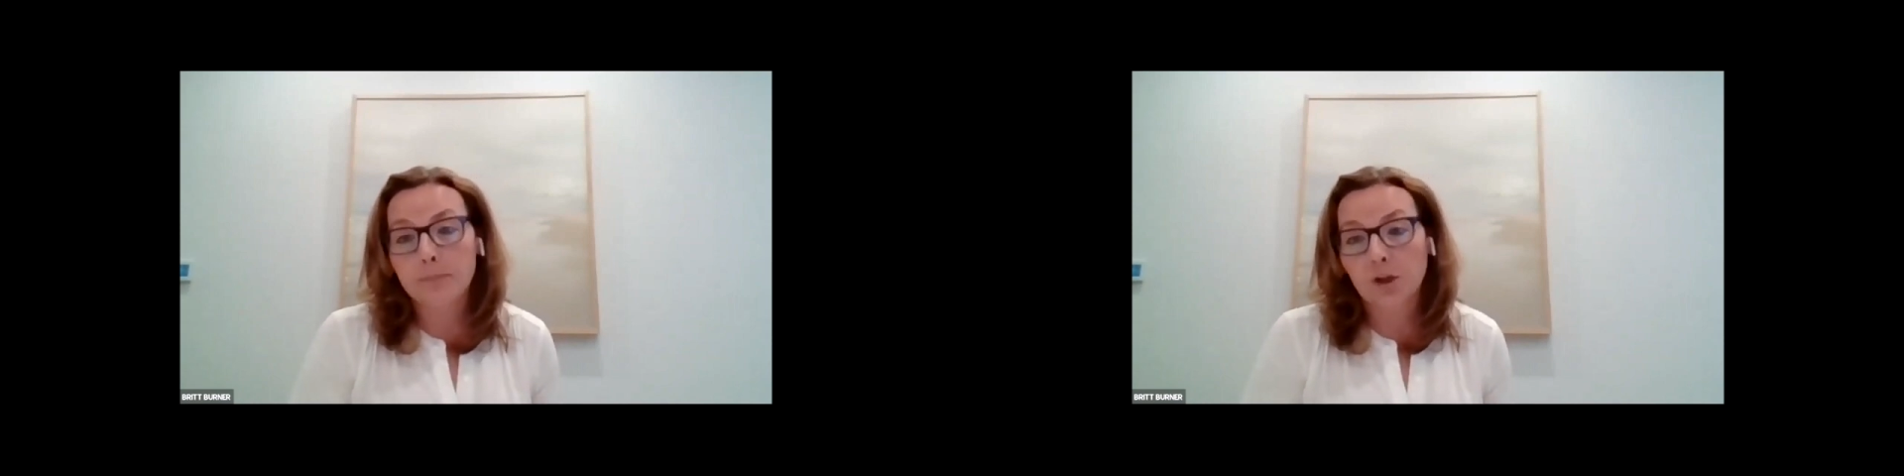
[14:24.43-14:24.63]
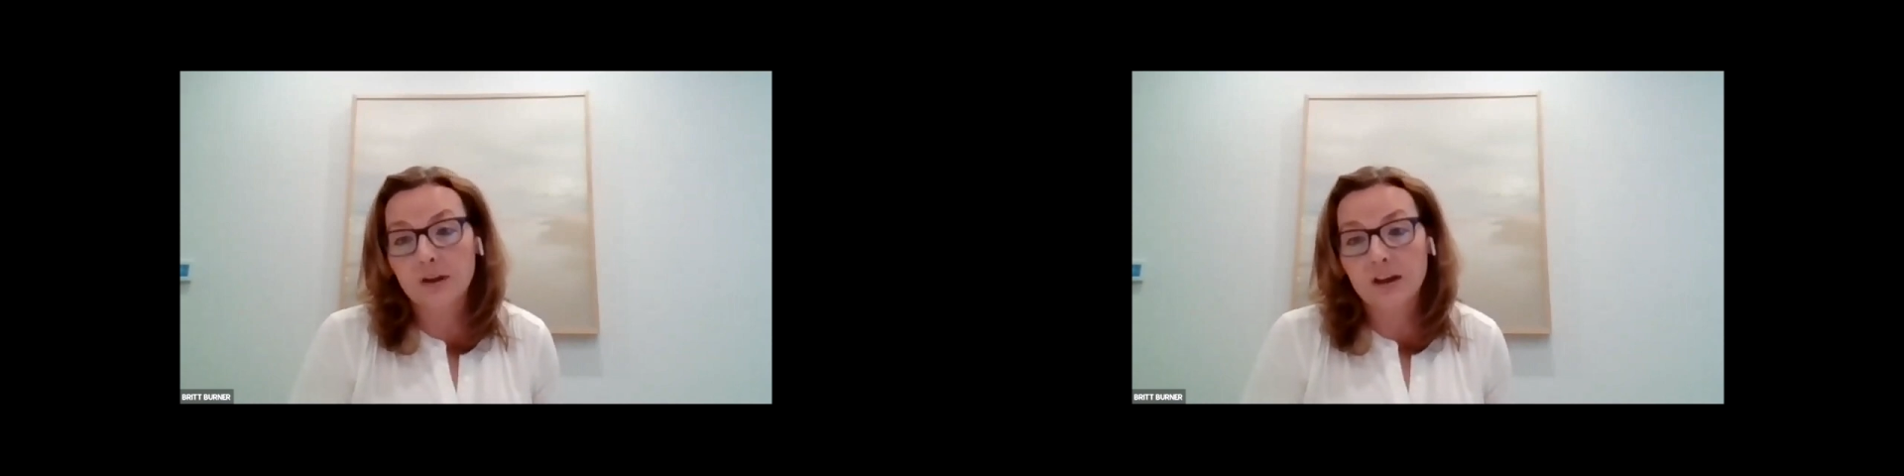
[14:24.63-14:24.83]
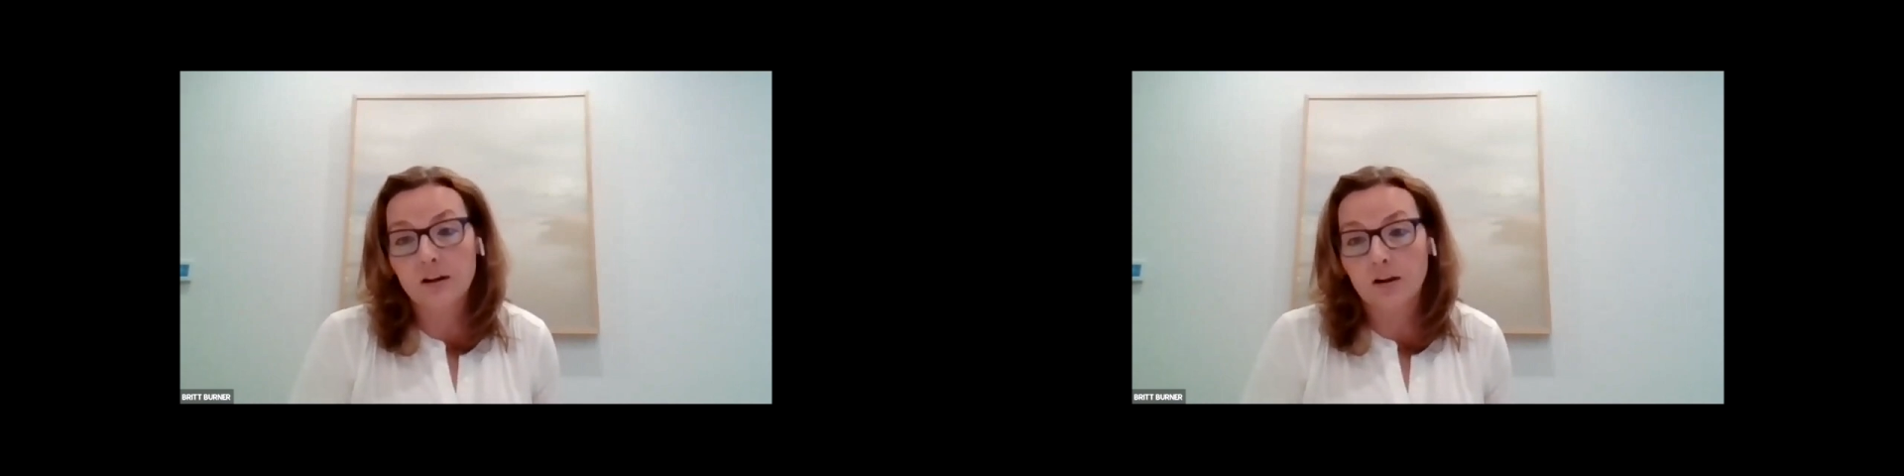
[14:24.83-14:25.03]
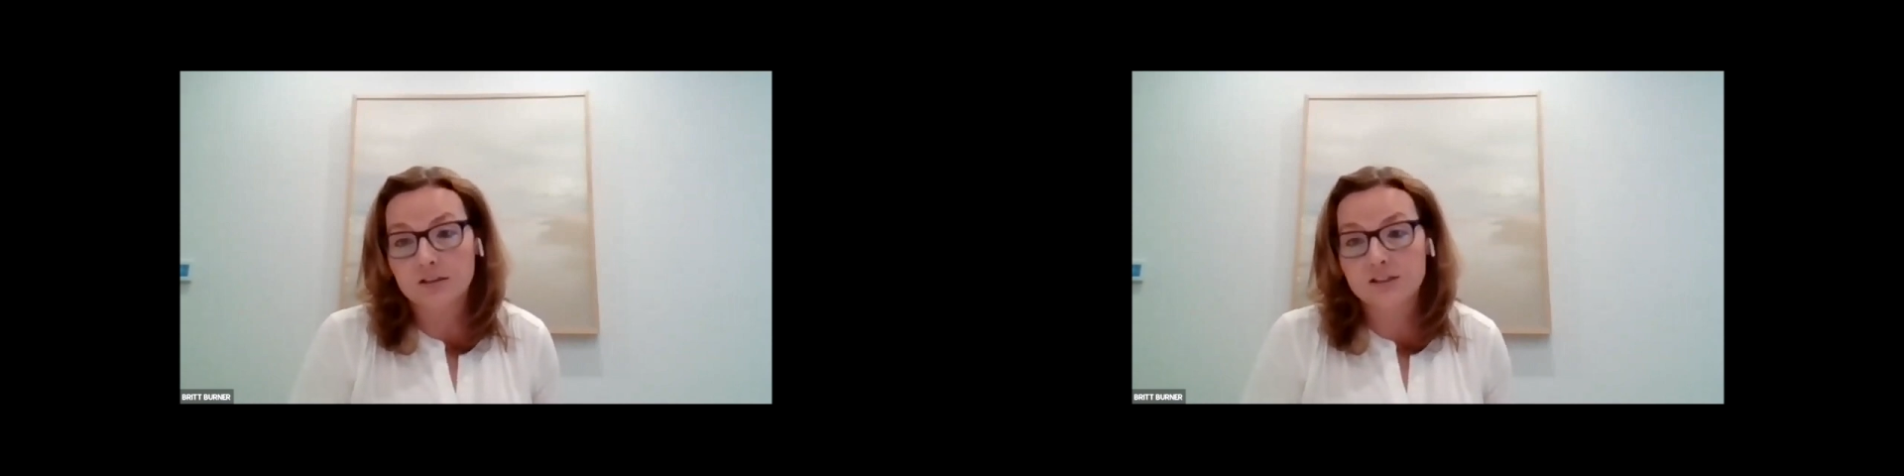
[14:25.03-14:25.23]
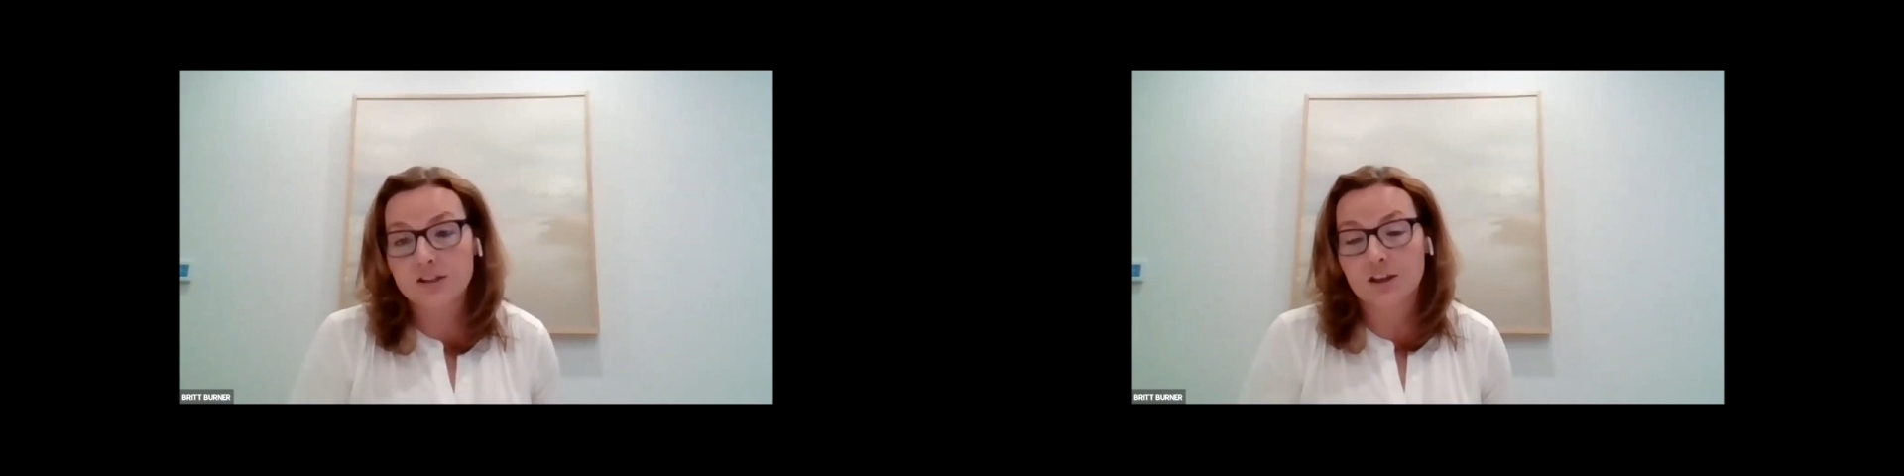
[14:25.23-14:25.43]

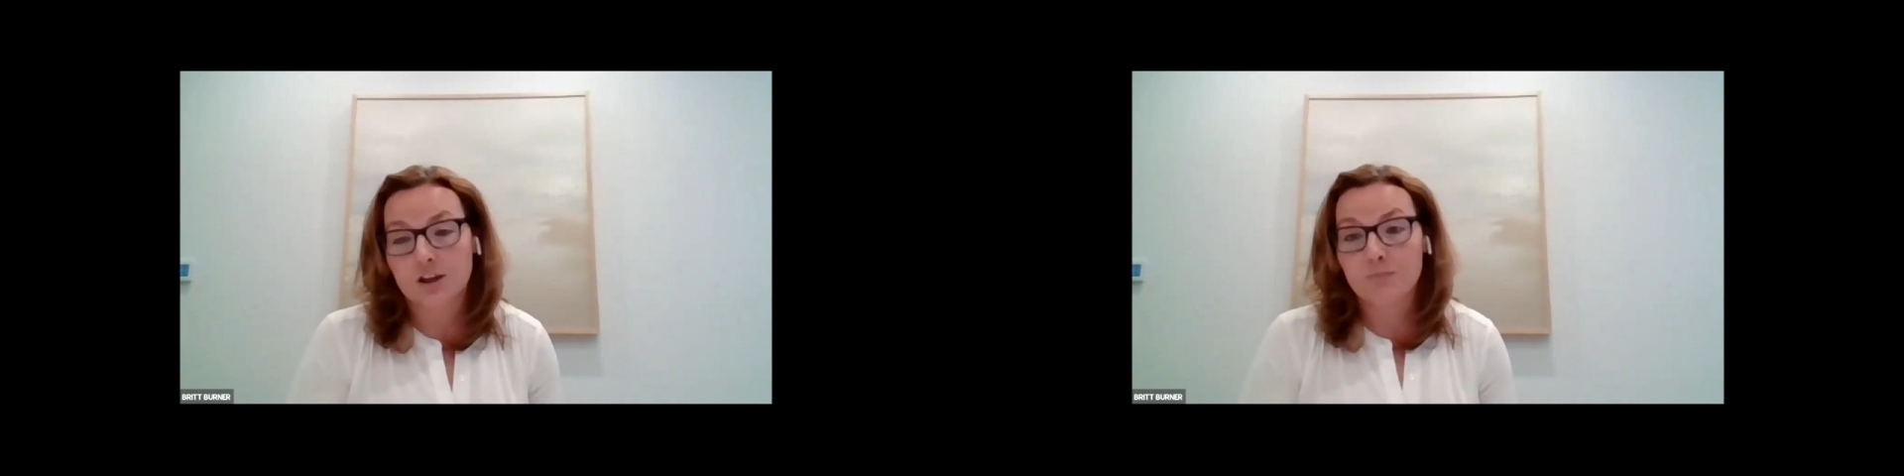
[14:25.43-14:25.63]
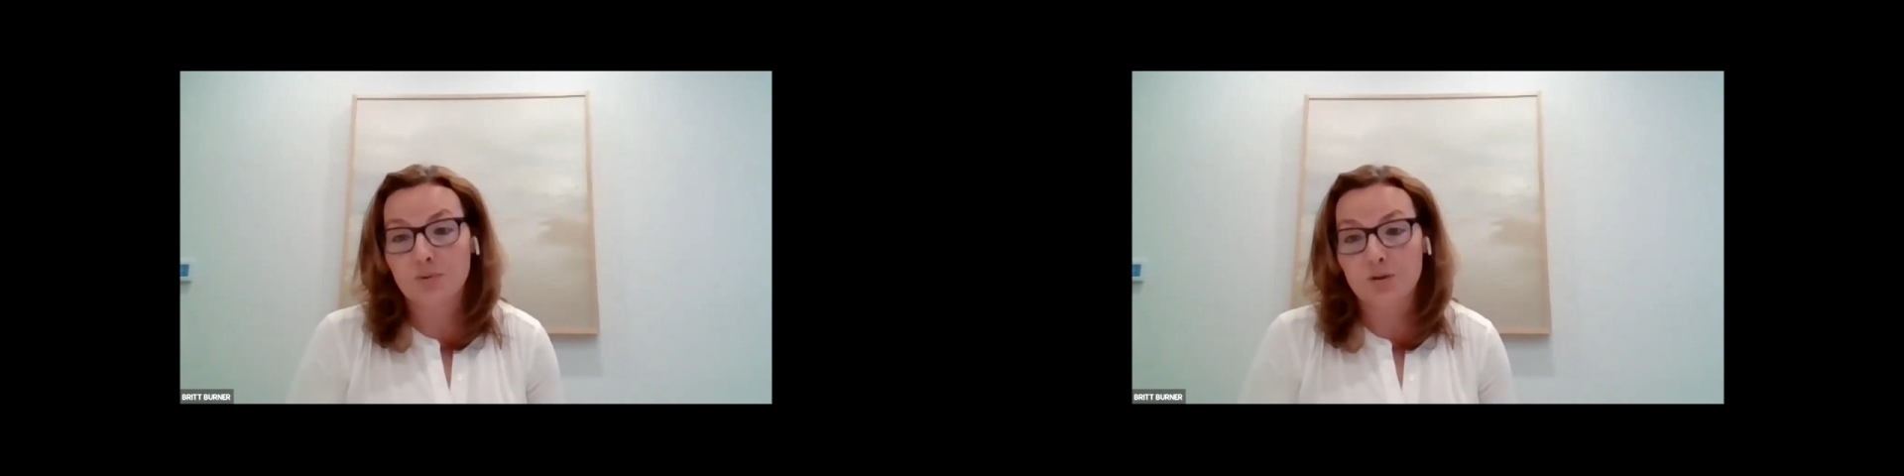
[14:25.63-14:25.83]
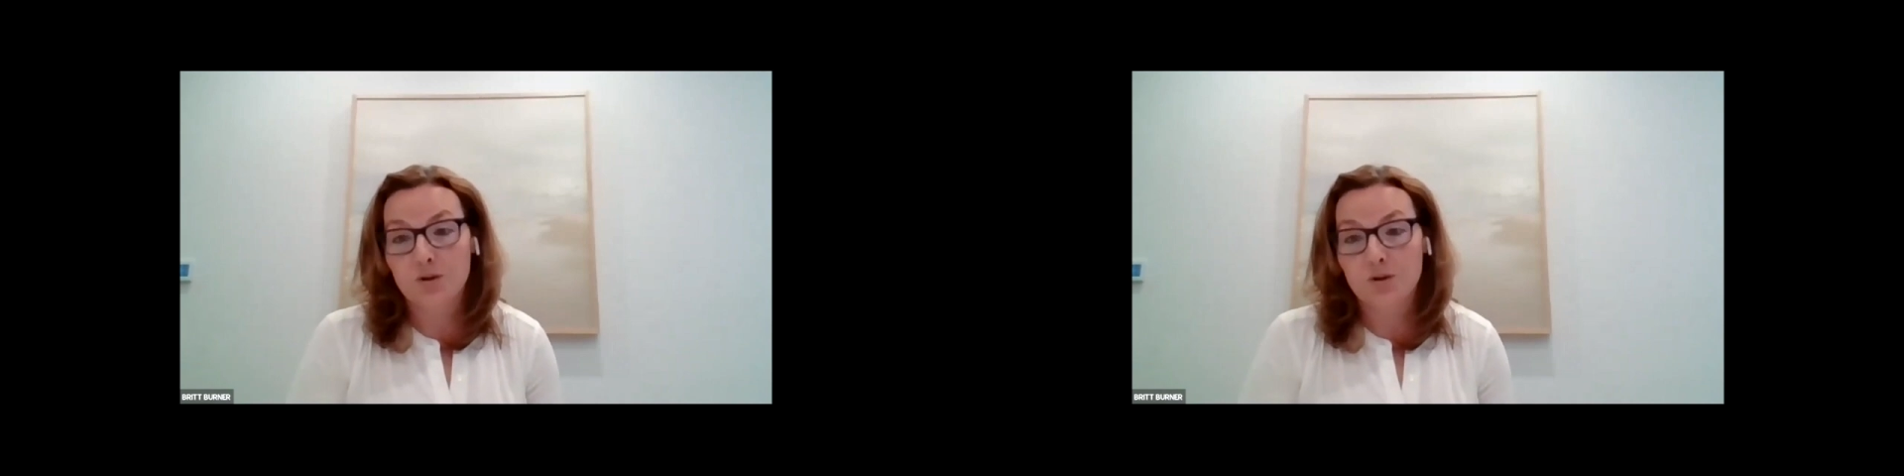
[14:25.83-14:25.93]
upload it onto the